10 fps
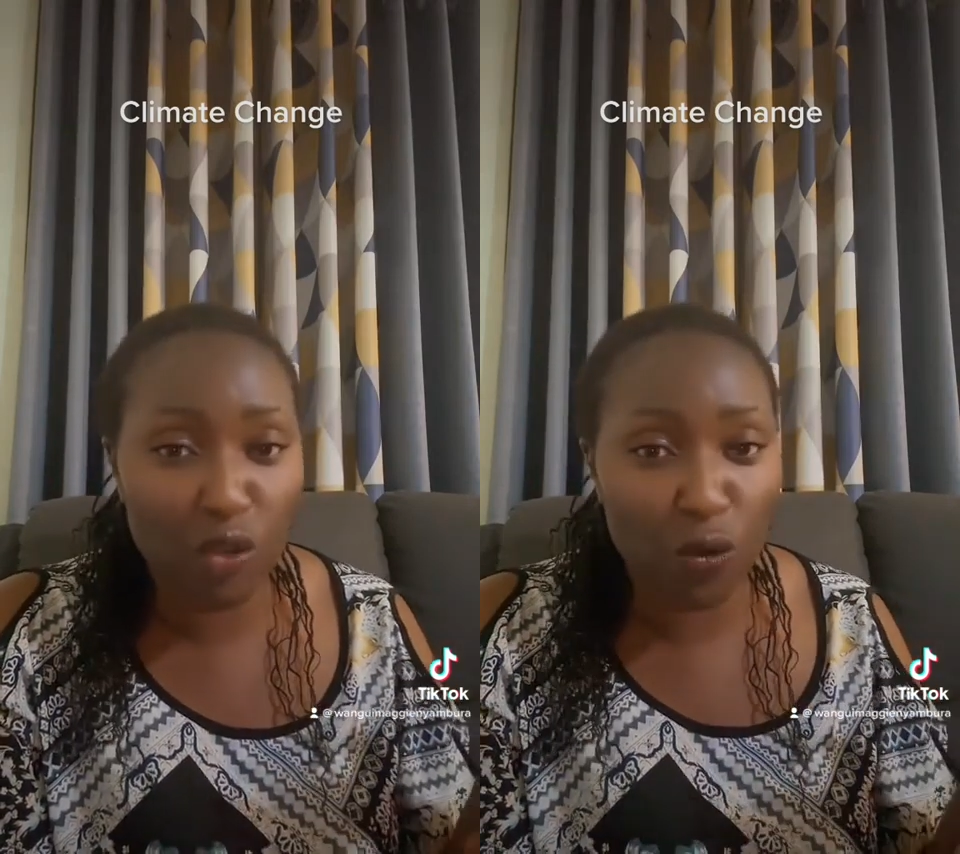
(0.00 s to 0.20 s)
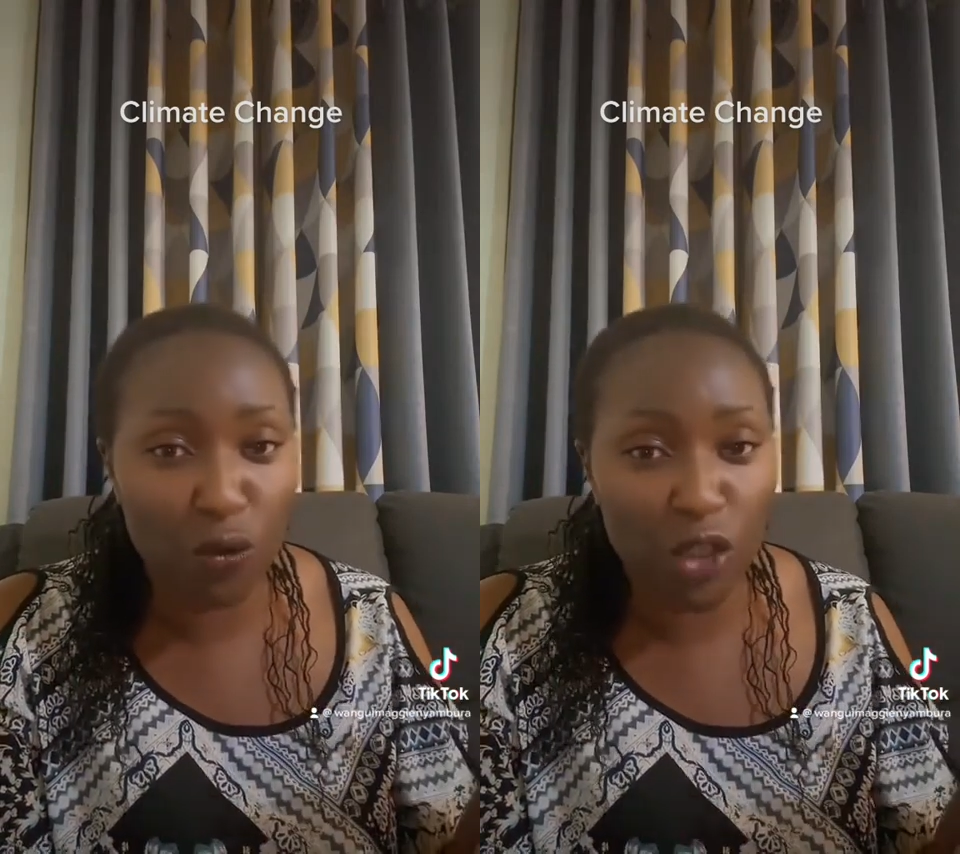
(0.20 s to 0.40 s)

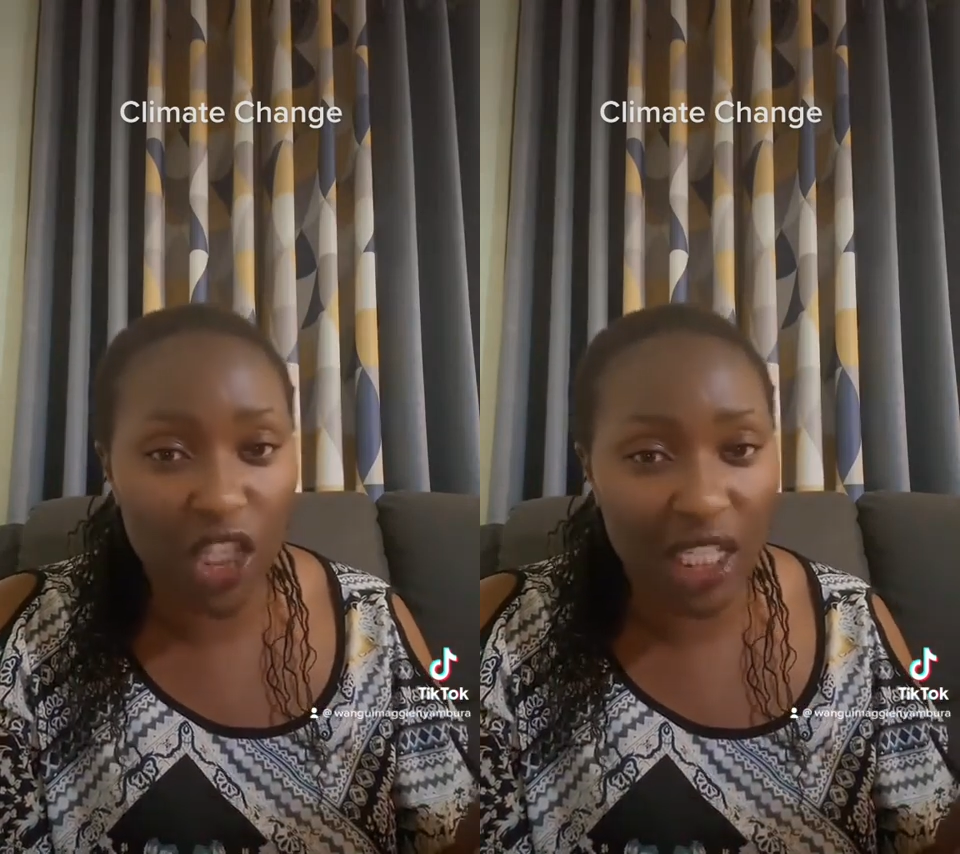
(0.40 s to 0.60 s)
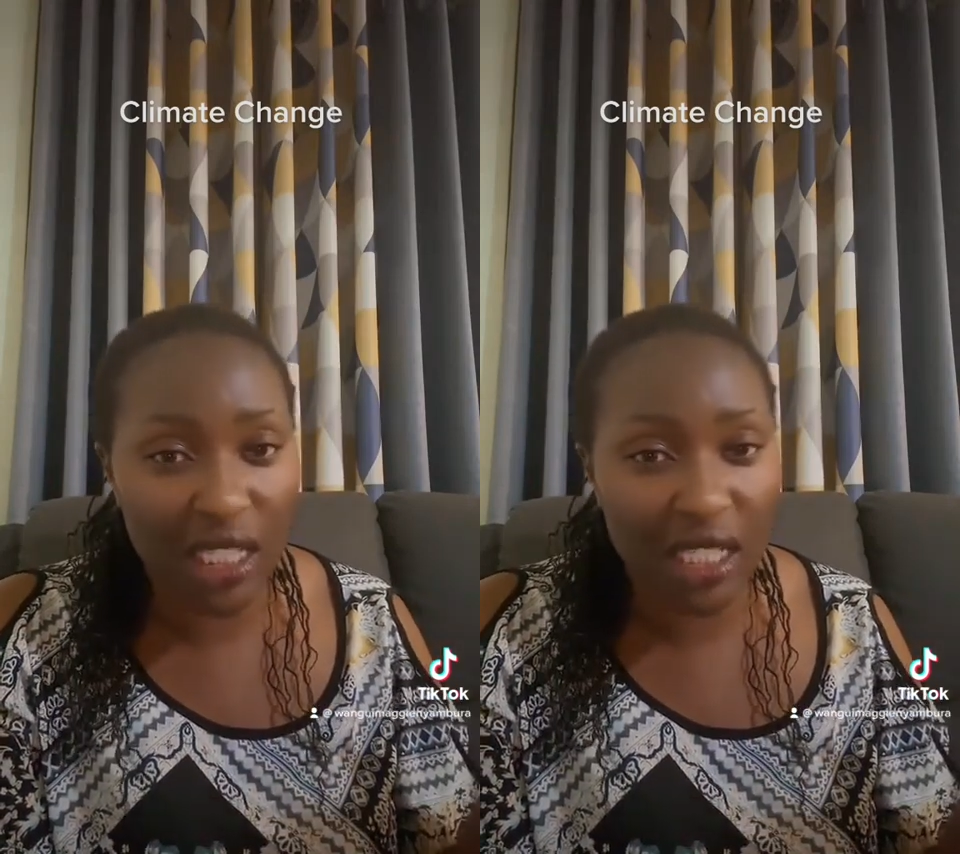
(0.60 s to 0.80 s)
of
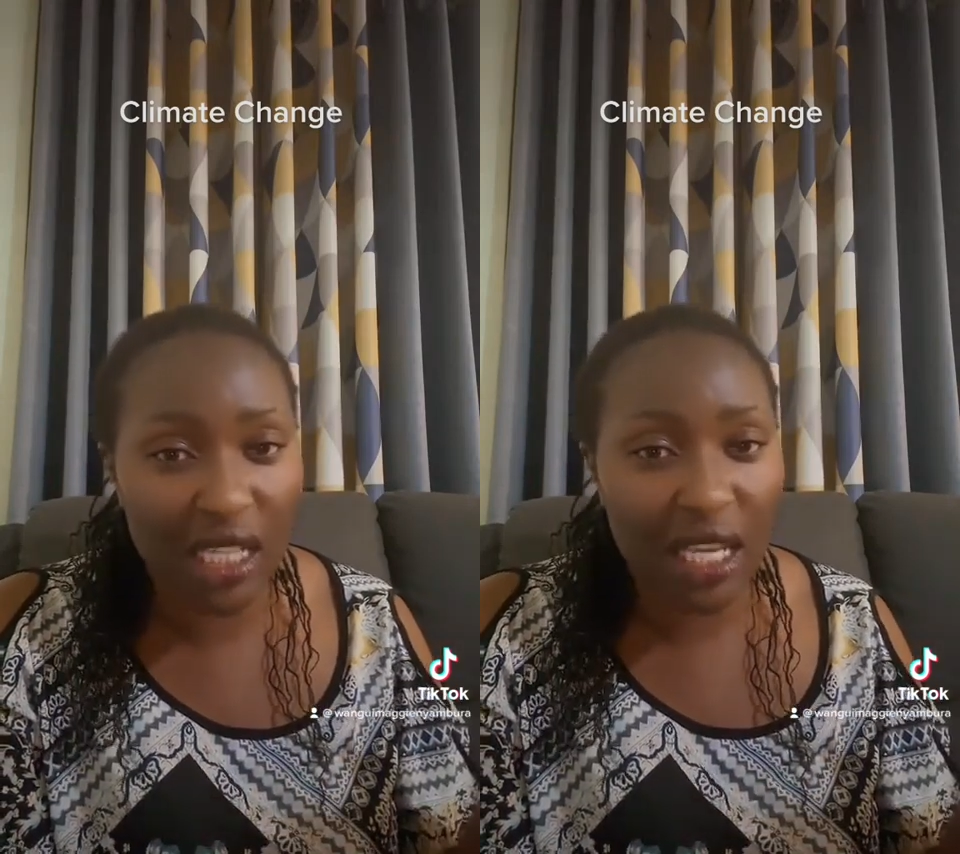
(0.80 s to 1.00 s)
oceans.